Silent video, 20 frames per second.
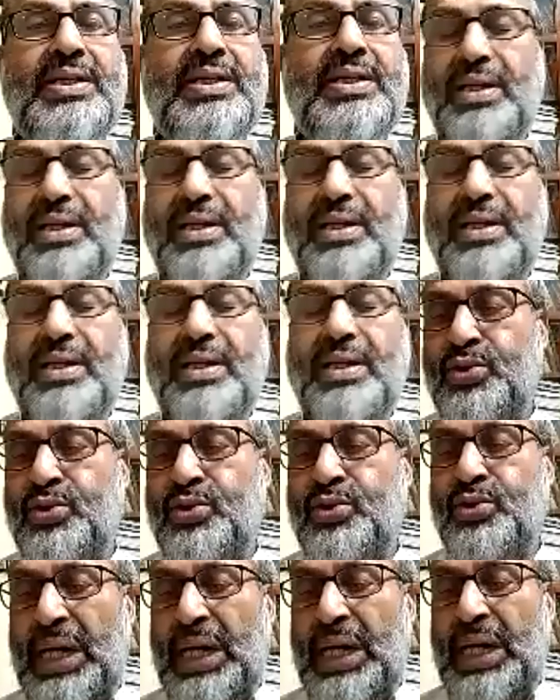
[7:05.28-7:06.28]
to
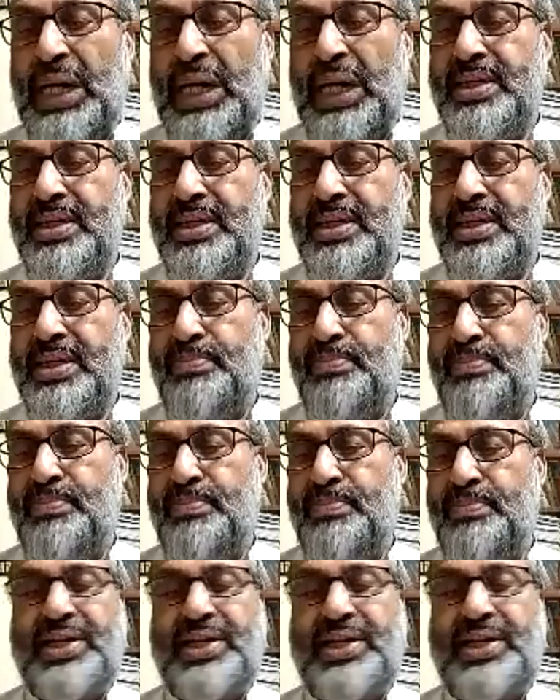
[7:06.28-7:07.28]
build up the
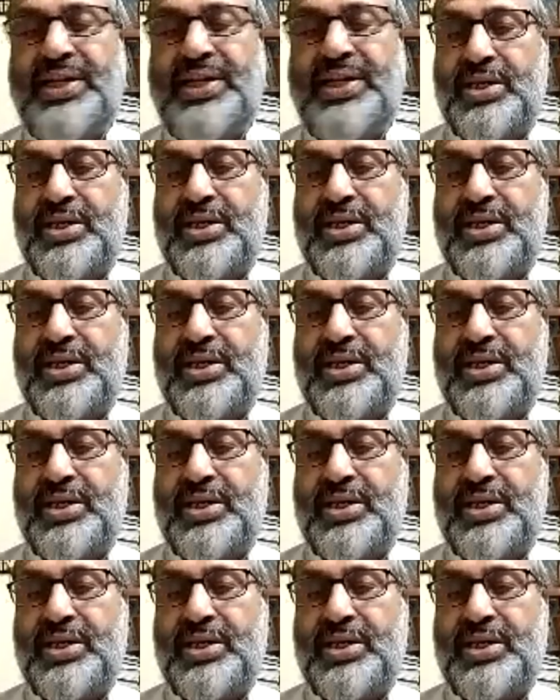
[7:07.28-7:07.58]
nation